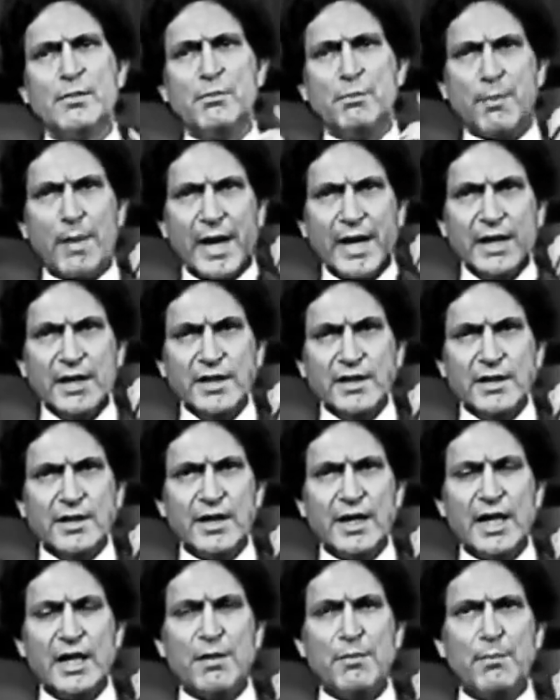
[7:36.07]
mind
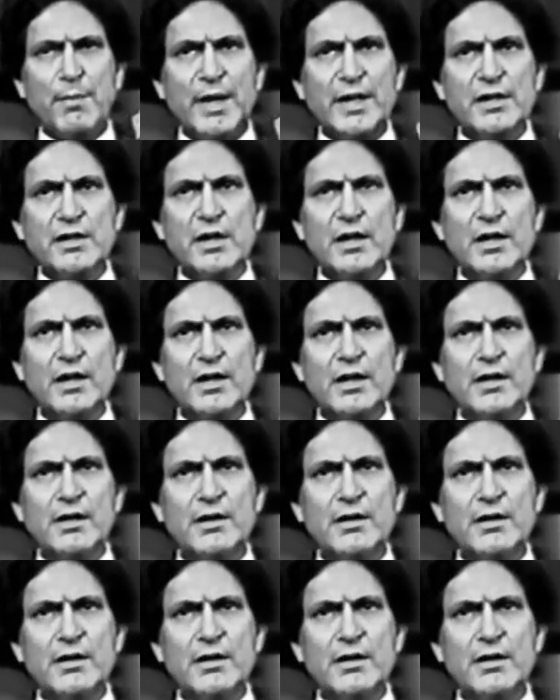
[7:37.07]
and mental,